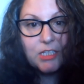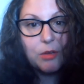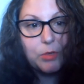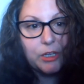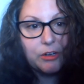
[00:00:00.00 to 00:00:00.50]

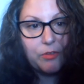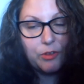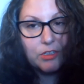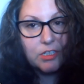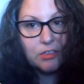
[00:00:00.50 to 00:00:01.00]
So I'm really
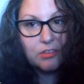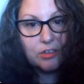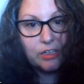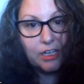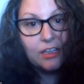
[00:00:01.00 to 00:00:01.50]
grateful to you,
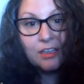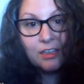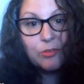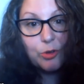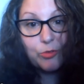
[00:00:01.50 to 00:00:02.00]
Sonya,
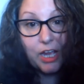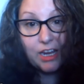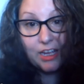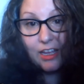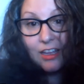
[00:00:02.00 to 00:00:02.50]
for
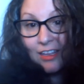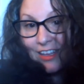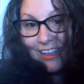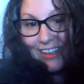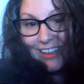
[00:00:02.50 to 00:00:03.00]
writing it.
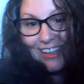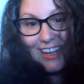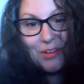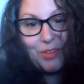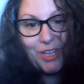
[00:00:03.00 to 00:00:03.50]

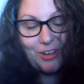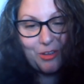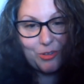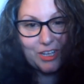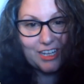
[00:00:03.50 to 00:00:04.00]
And I'm really
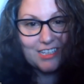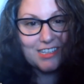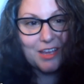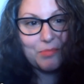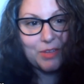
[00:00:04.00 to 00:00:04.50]
grateful you
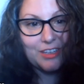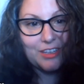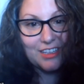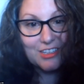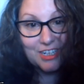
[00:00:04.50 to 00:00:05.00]
guys let me do
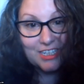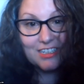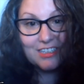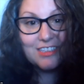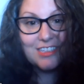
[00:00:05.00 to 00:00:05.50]
the
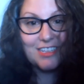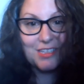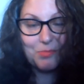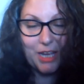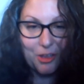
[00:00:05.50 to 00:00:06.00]
illustrations because
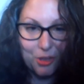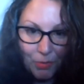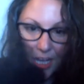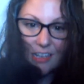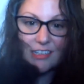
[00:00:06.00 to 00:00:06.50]
that's my other
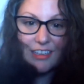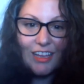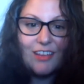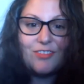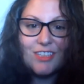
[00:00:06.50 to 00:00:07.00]
passion in
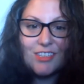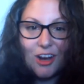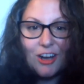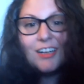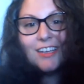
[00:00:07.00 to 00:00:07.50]
life is
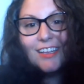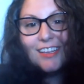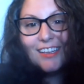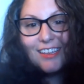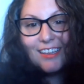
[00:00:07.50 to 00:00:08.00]
art.
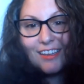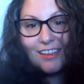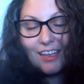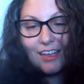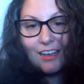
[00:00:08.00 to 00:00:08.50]

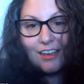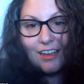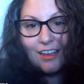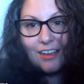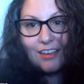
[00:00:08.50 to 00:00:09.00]
And
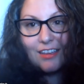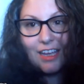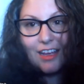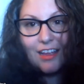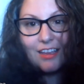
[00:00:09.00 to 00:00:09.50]
uh,
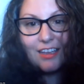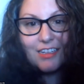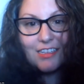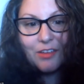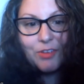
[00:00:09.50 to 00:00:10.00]
yeah,
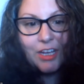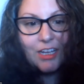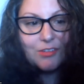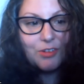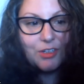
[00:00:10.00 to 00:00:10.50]
I just love you
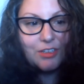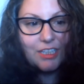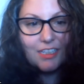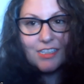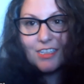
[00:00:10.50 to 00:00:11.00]
guys for
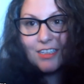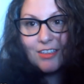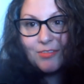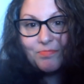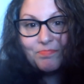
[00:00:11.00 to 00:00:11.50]
doing this.
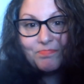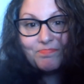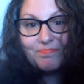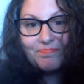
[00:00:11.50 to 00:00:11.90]
Yeah,